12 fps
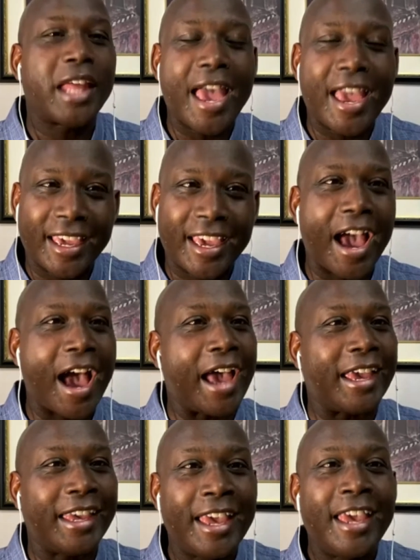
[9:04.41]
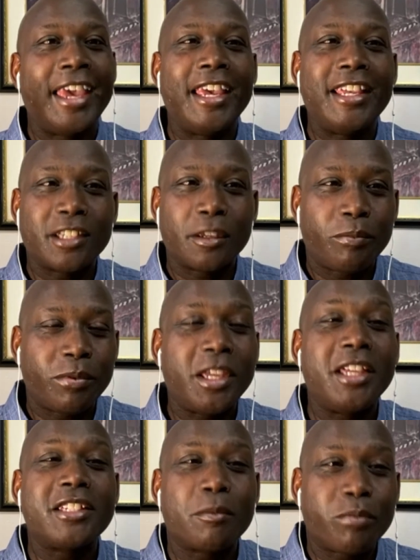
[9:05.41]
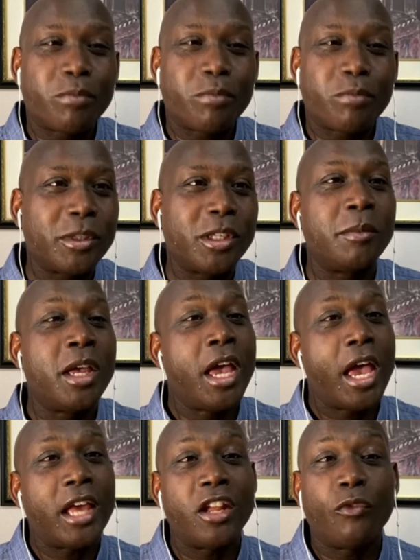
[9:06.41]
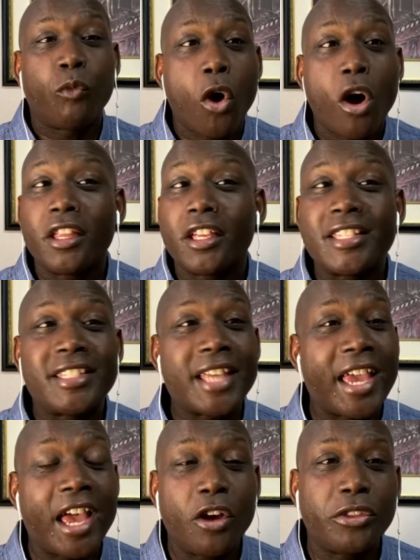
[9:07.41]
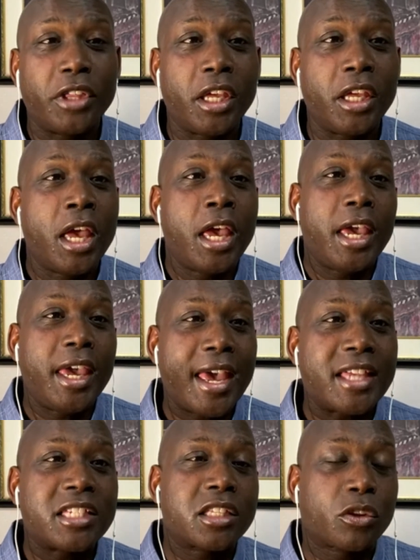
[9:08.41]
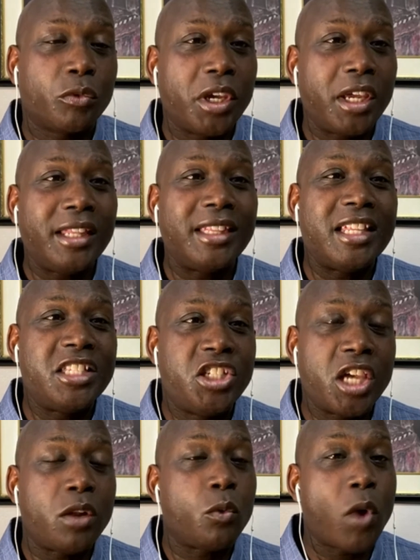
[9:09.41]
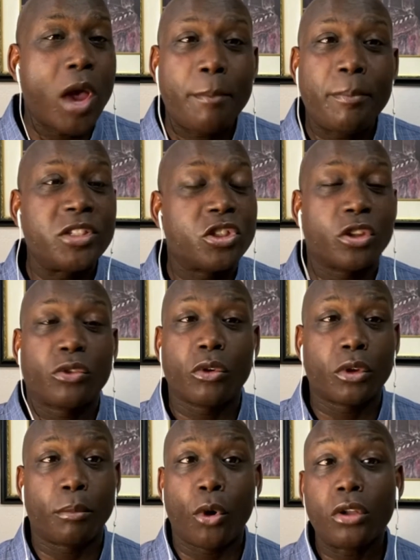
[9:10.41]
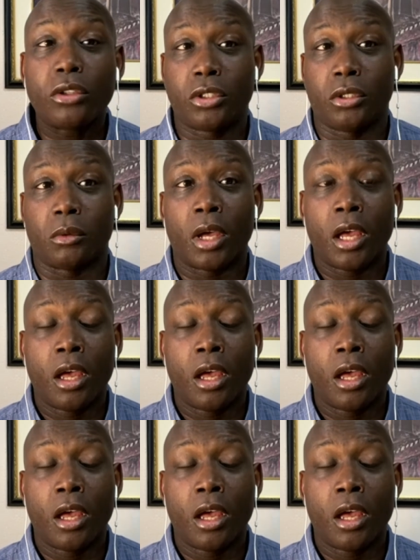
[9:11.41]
That guy, he's a problem. And if Waller can stay healthy, he has three legit weapons to throw the ball to.